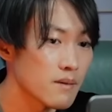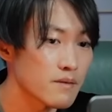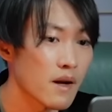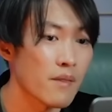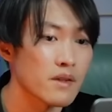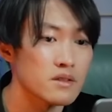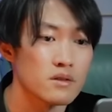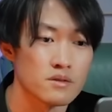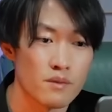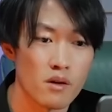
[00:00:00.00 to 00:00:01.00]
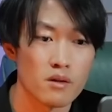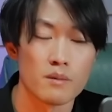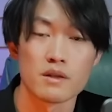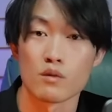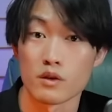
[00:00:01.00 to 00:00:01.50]
under the control of the
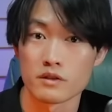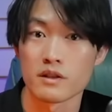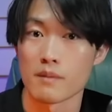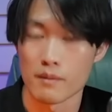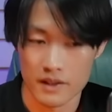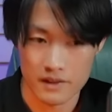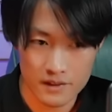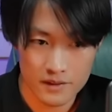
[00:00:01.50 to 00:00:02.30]
world government.